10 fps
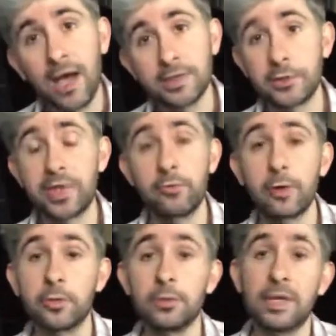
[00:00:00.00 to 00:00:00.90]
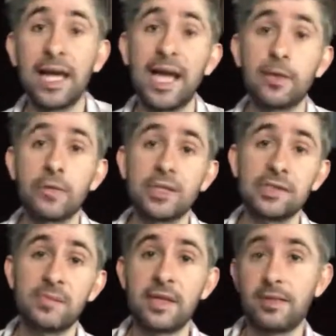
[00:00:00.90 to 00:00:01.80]
Jodie Roddle, Hannah
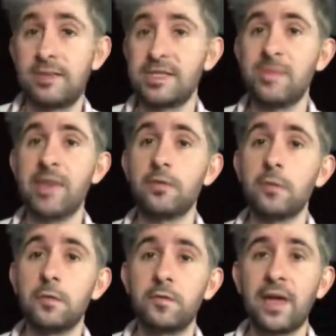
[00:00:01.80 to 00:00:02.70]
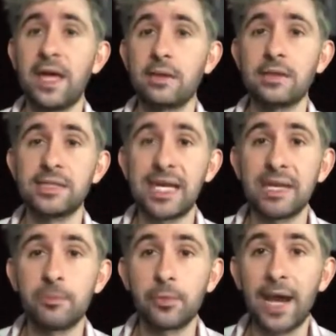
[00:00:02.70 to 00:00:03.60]
Reardon-Smith, Samantha Wolfe, and
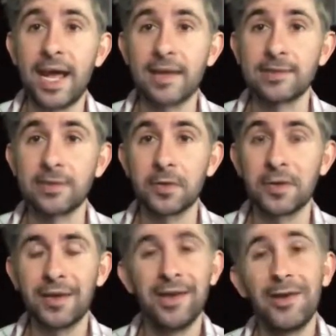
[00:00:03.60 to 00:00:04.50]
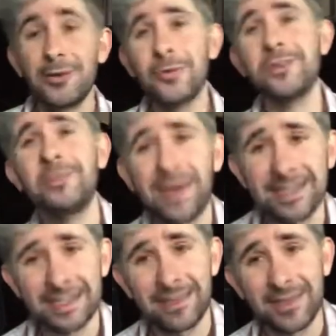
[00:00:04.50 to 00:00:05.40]
Jacob Bragg. So you're all
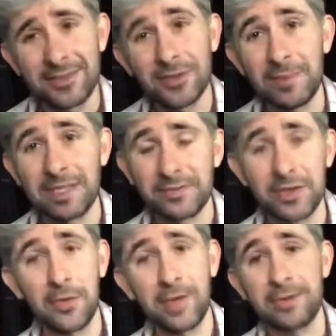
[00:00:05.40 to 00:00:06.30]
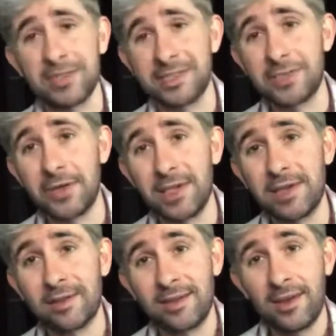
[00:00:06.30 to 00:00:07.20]
amazing. Thank you so much for going on this
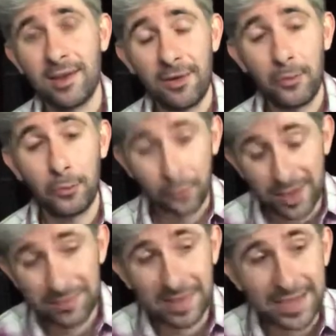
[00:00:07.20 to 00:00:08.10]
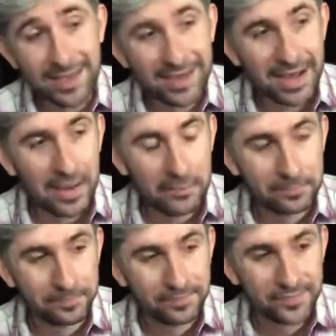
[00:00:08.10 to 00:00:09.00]
journey with me.
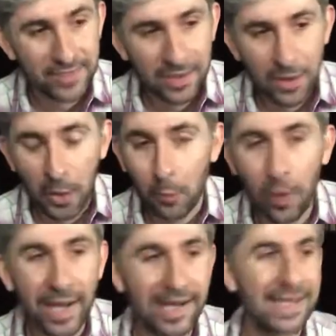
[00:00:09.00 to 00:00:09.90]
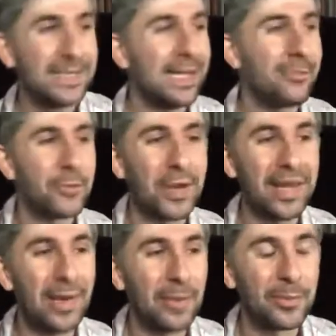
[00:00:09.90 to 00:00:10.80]
Why I
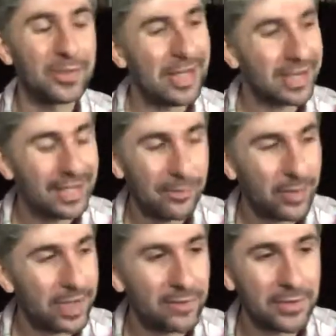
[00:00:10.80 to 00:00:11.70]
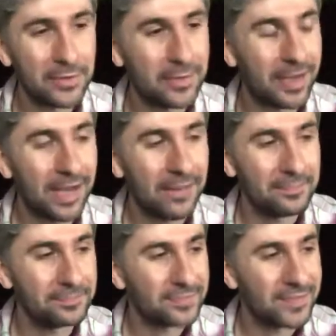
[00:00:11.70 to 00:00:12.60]
collaborate, collaborating with you,
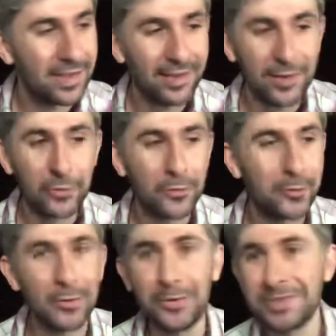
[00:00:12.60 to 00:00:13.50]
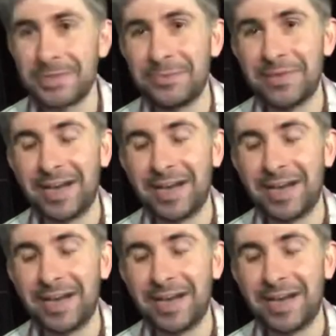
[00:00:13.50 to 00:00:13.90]
you're all awesome.